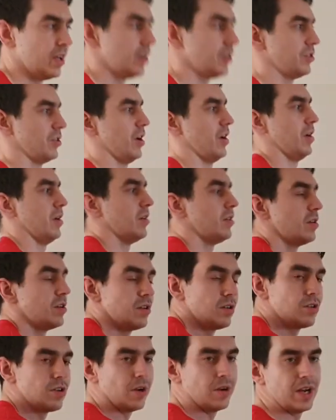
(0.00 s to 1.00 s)
So
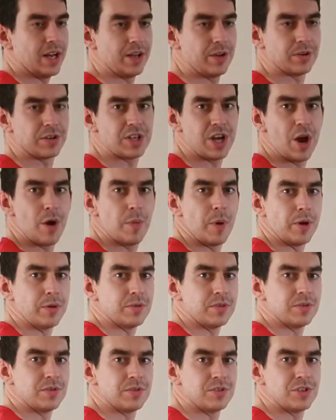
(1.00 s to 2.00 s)
don't let your
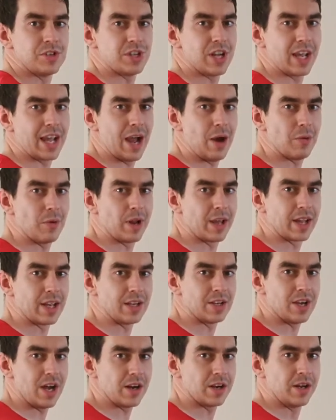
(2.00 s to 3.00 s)
tailbone stick out like a
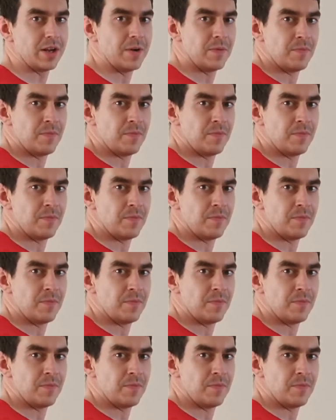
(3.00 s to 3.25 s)
duck.